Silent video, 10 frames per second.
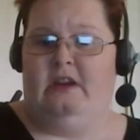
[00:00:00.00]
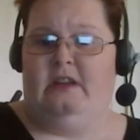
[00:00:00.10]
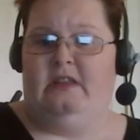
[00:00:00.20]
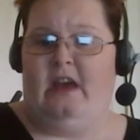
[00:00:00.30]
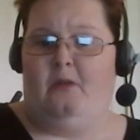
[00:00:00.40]

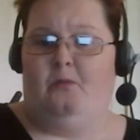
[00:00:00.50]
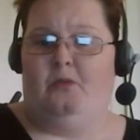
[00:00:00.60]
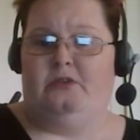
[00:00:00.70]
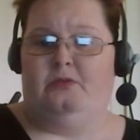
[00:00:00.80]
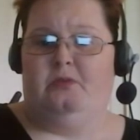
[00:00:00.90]
than that
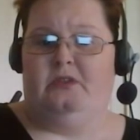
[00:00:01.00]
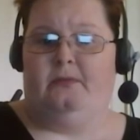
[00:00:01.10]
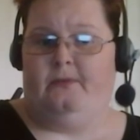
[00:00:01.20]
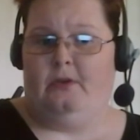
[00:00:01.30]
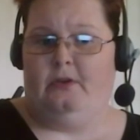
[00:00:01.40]
which
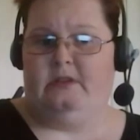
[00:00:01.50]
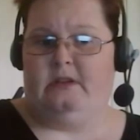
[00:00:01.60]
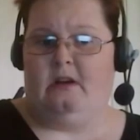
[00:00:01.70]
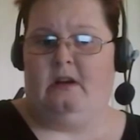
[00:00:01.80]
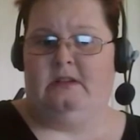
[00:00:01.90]
was
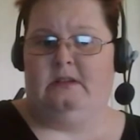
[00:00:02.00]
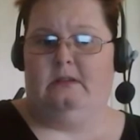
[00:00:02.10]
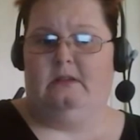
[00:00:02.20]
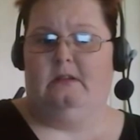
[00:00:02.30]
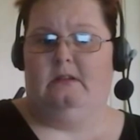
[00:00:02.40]
first
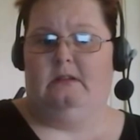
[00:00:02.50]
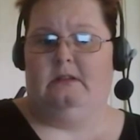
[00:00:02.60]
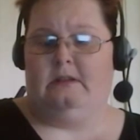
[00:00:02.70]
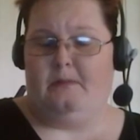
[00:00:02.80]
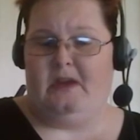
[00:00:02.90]

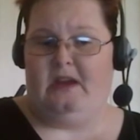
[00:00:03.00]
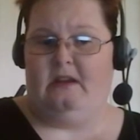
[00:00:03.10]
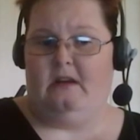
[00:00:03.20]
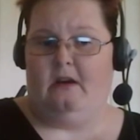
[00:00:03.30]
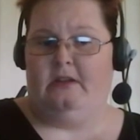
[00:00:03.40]

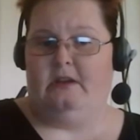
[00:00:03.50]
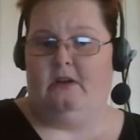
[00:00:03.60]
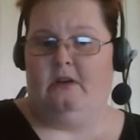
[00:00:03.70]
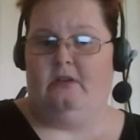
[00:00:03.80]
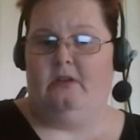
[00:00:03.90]
consummated on
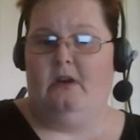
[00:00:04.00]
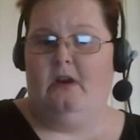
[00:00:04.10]
the earth.